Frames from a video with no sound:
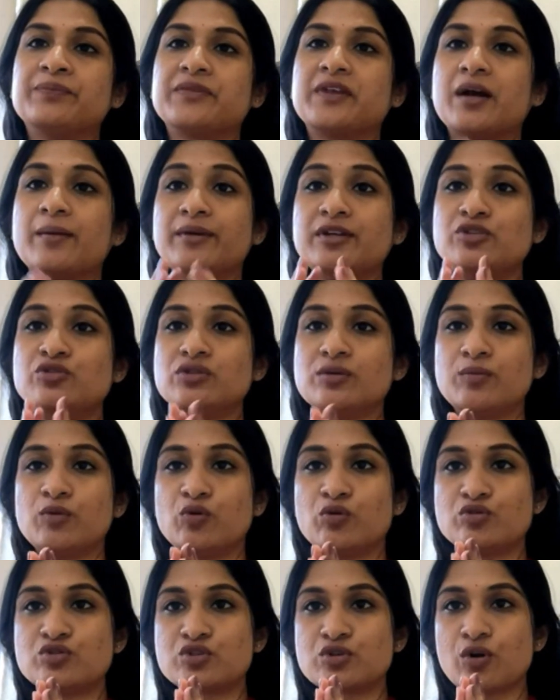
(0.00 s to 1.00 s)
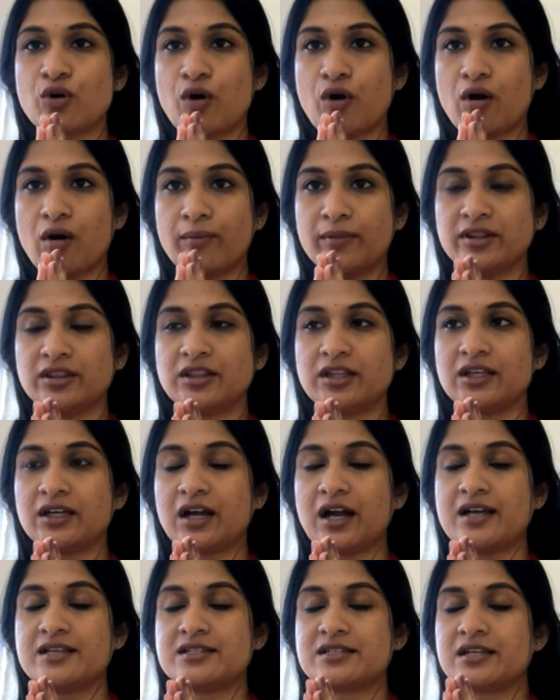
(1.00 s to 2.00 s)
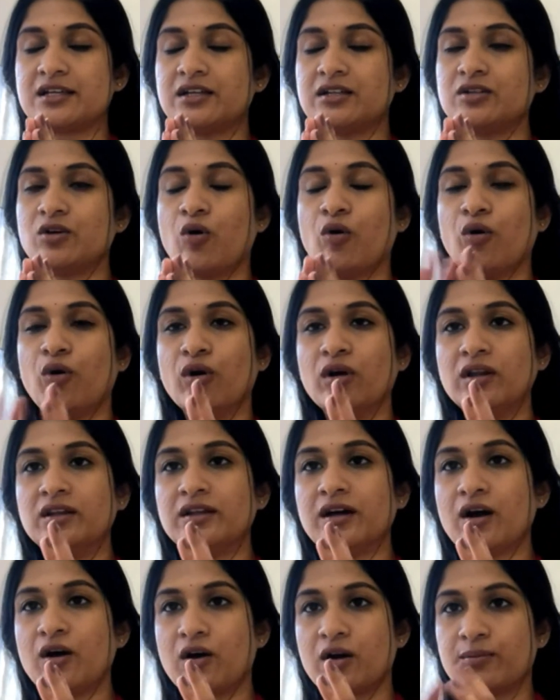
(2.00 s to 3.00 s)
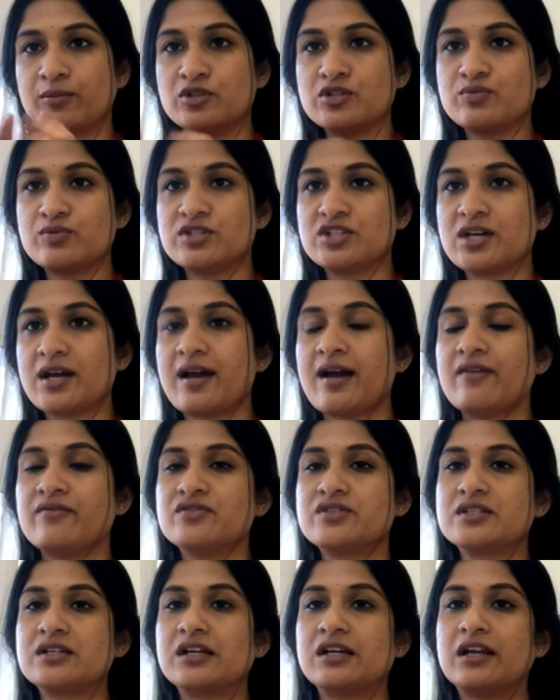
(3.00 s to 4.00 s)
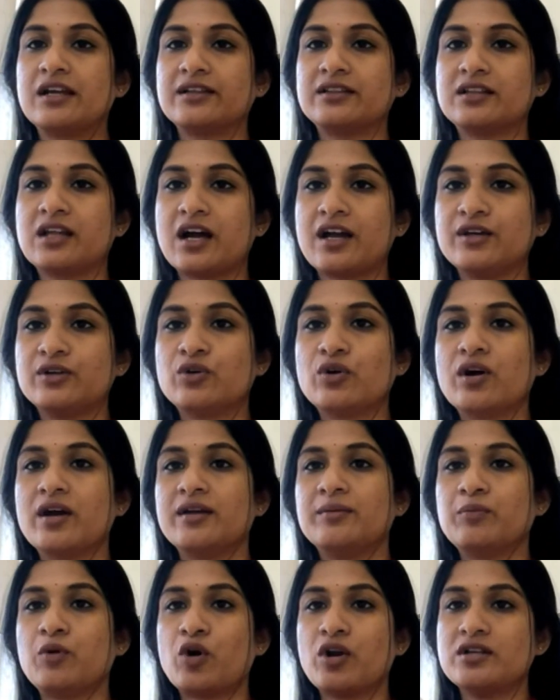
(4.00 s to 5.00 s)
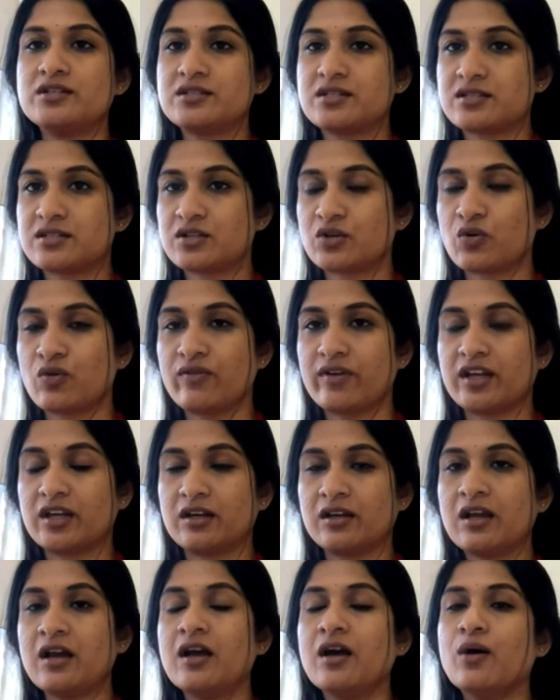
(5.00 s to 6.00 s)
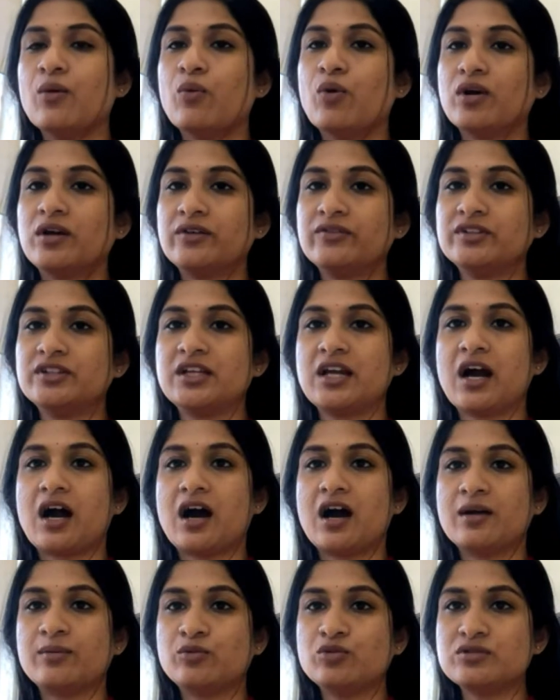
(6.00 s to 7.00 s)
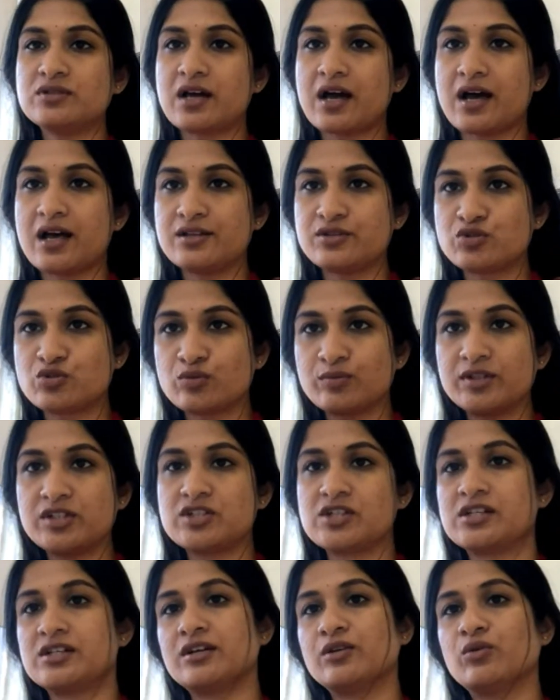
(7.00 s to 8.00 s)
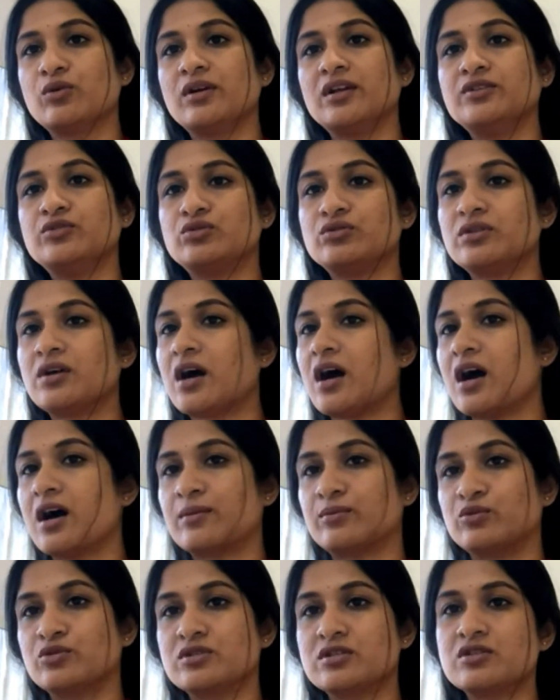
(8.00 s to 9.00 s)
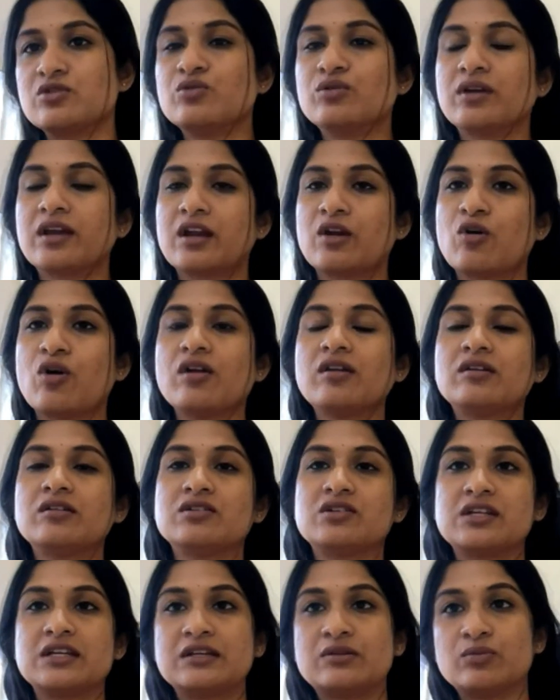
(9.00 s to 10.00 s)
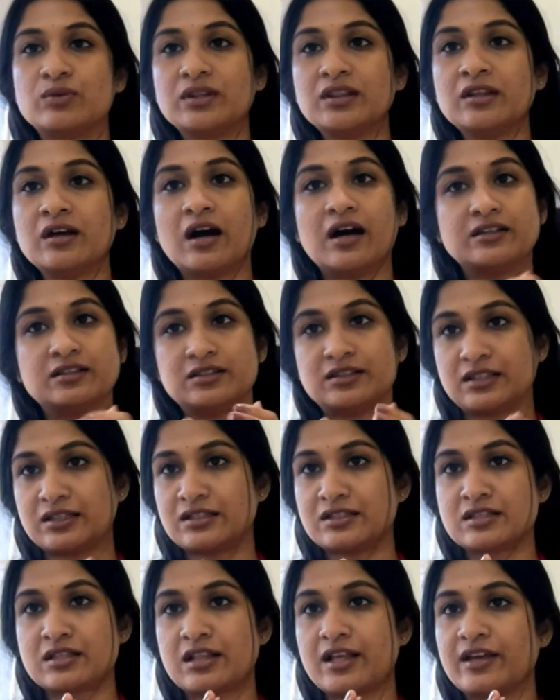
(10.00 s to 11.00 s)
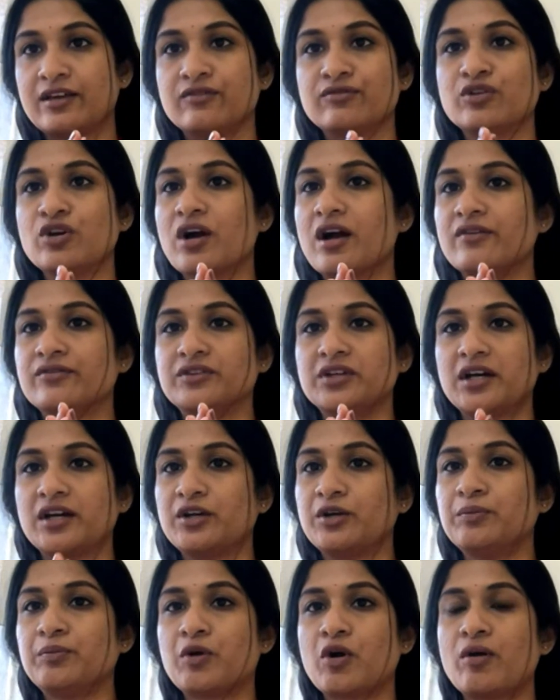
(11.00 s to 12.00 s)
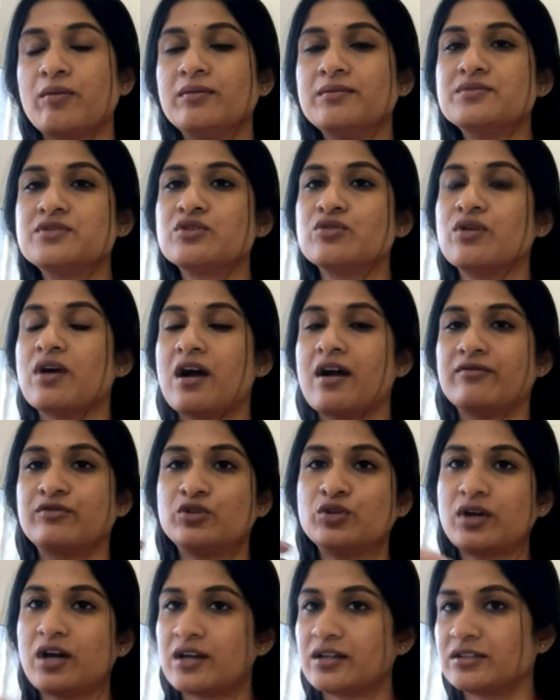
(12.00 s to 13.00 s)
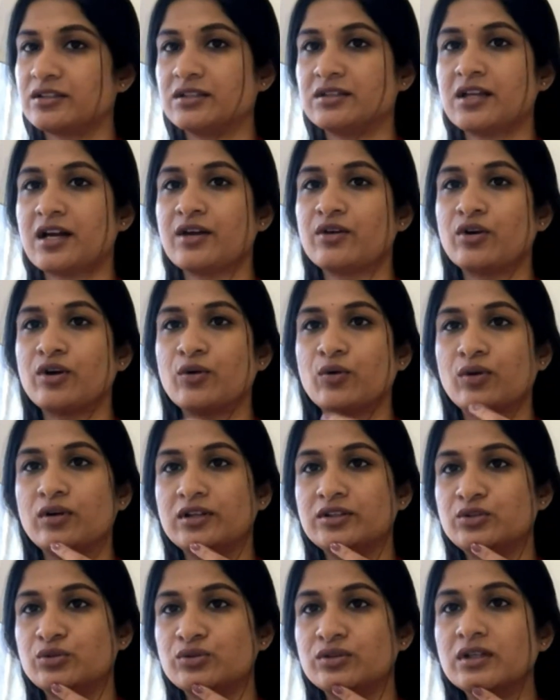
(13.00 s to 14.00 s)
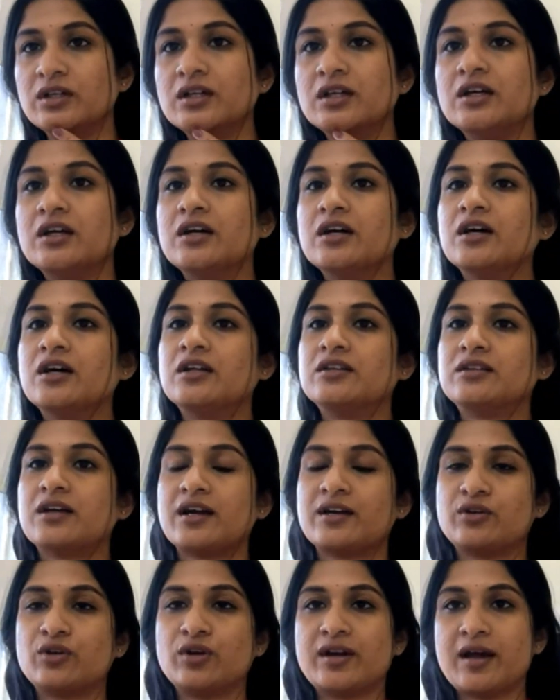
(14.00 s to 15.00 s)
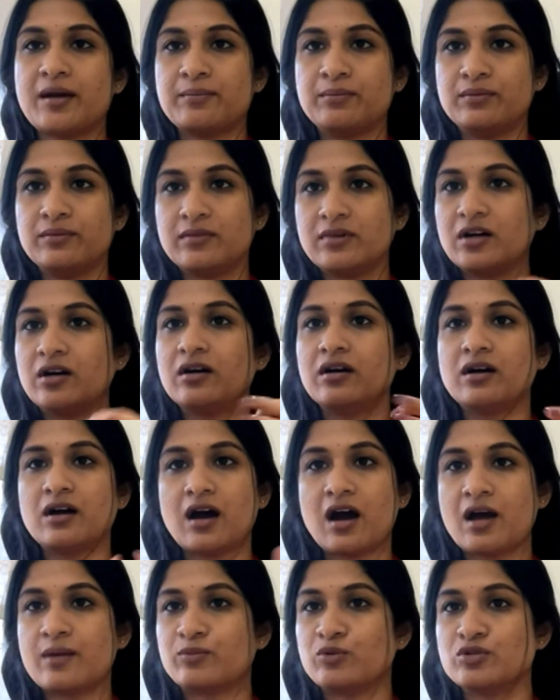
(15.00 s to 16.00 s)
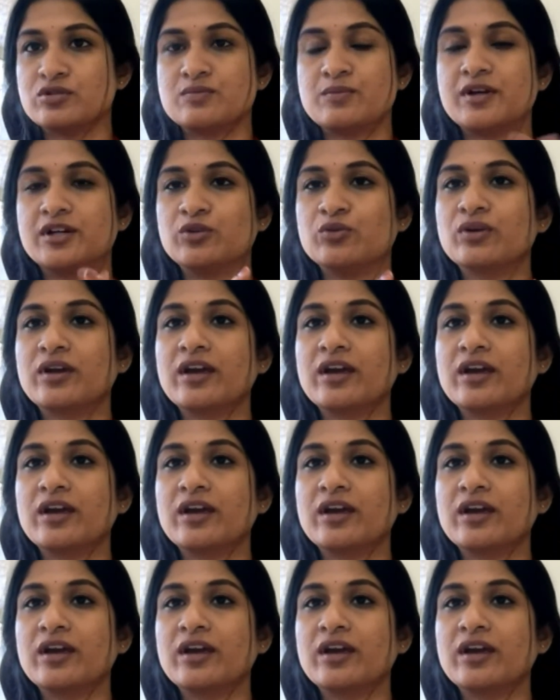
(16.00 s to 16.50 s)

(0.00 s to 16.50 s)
Coming to the most common thing, I said all the hormones which I have said, like thyroid, polycystic ovarian, whatever the hormones has to be treated only through the hormones. You cannot treat with other things. Like if you have thyroid problems, you have to correct the thyroid only through the thyroid hormones, but you